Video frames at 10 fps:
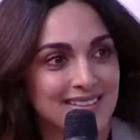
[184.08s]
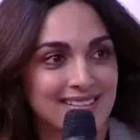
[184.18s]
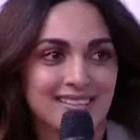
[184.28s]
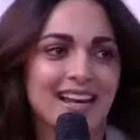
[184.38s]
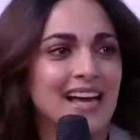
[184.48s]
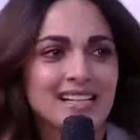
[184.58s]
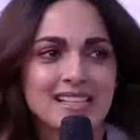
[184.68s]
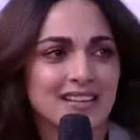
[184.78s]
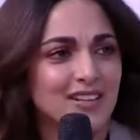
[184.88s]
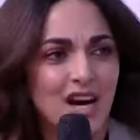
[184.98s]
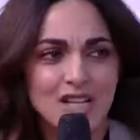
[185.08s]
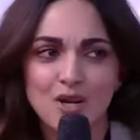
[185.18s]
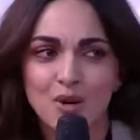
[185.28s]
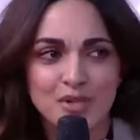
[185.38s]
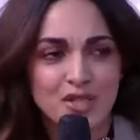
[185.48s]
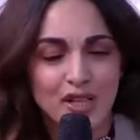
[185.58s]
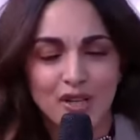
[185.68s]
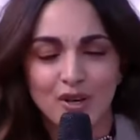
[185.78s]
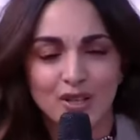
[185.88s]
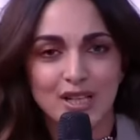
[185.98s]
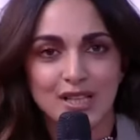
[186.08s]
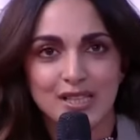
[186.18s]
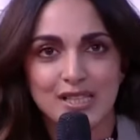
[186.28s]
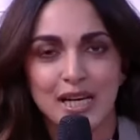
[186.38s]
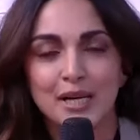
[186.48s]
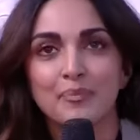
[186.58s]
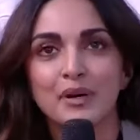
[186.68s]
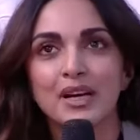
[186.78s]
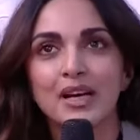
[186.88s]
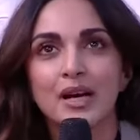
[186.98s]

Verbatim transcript: like I said, the grass is always greener on the other side. But